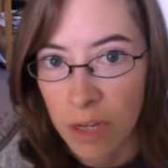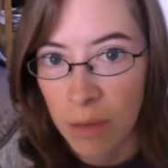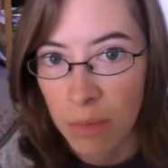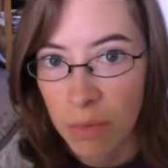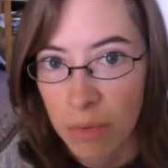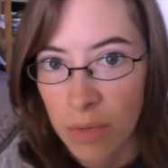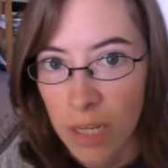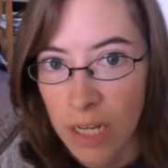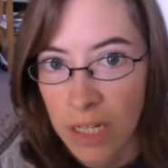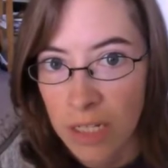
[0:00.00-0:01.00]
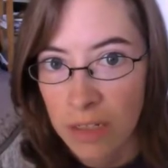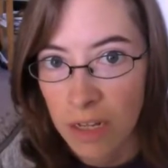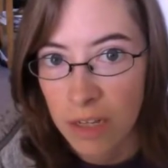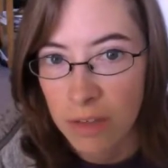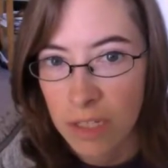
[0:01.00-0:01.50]
up, and
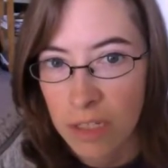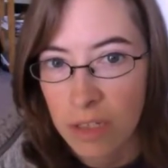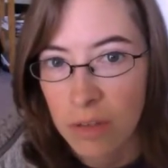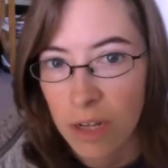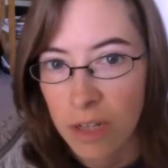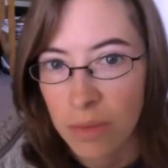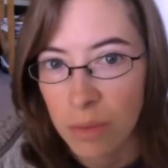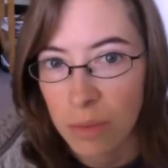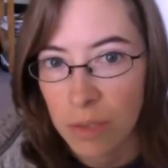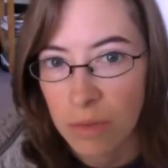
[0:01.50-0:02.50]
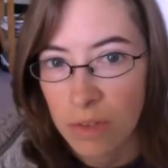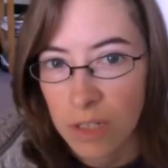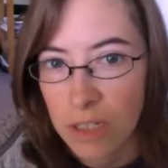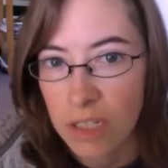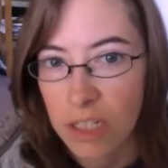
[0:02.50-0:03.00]
I think you guys will be
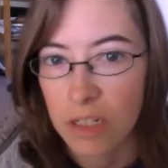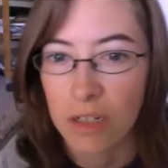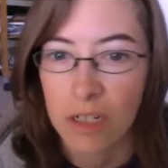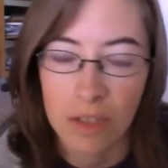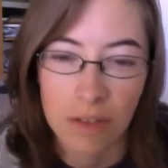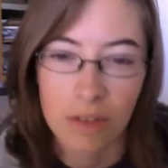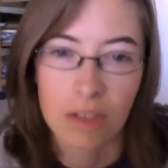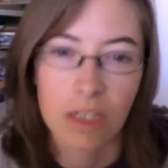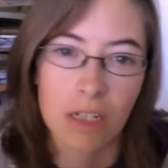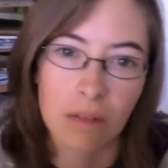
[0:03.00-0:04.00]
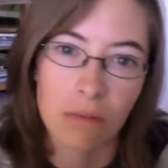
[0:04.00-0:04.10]
really curious to see